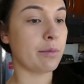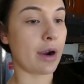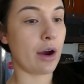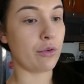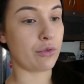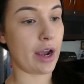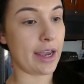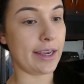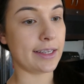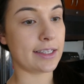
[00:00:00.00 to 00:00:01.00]
brown
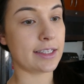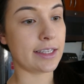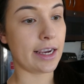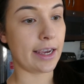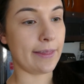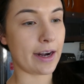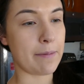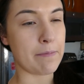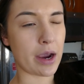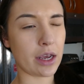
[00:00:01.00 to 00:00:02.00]
rice, and then
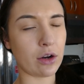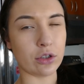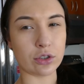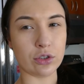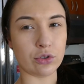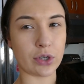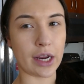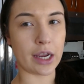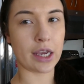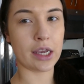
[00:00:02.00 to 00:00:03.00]
I might also
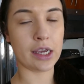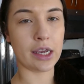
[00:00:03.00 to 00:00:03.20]
drink